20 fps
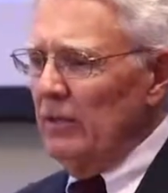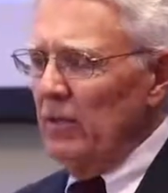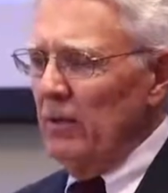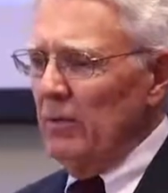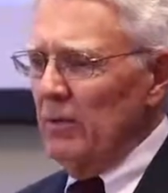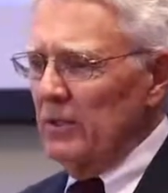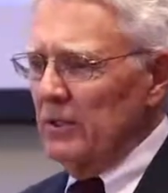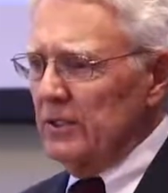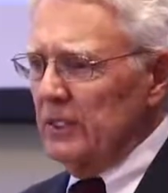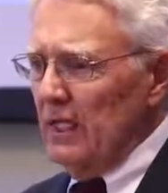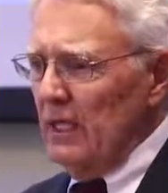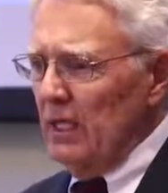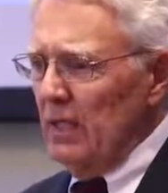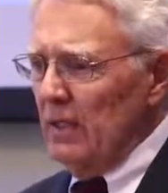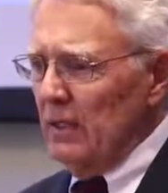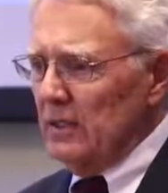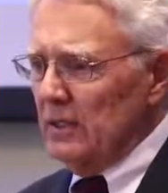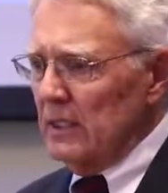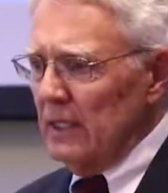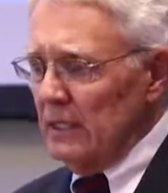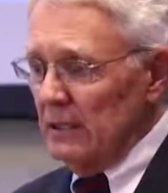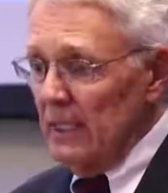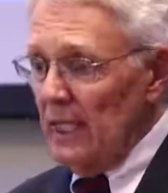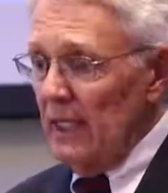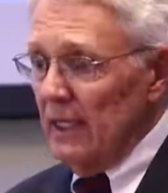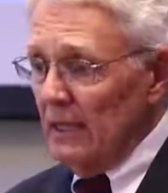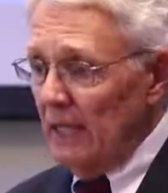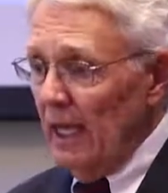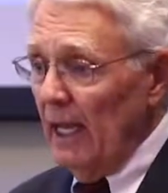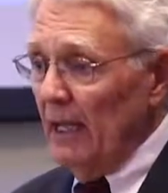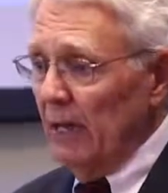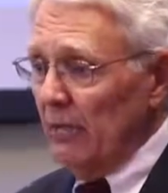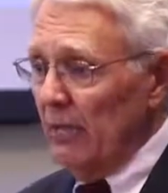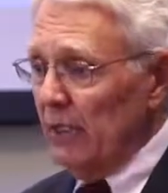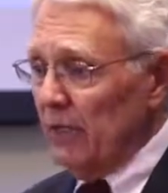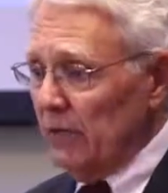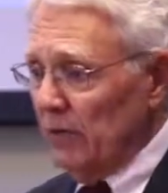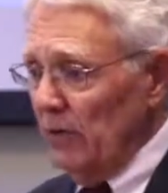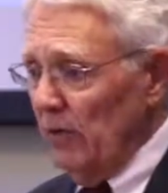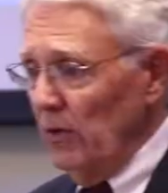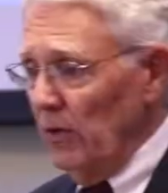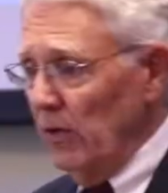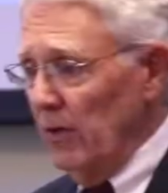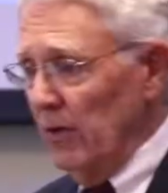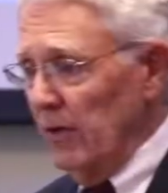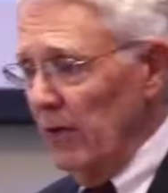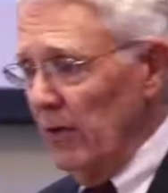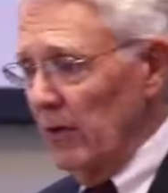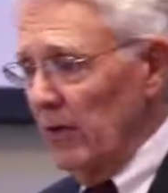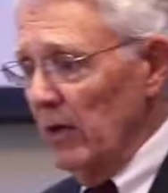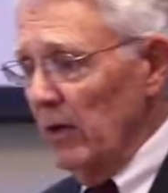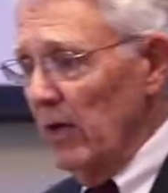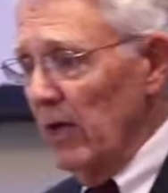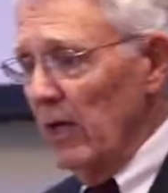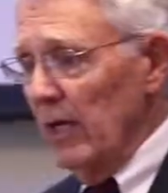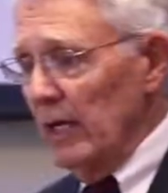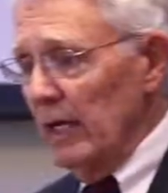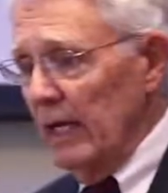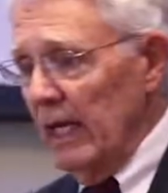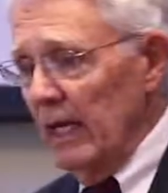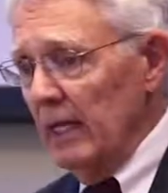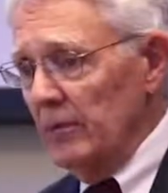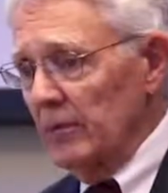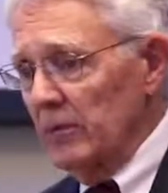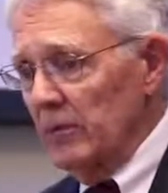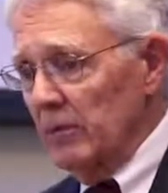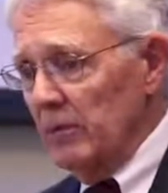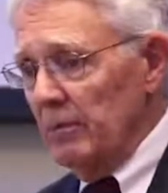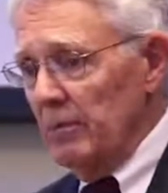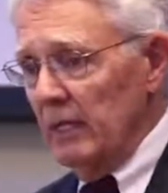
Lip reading: tumor cells, because that can be true in other cancers,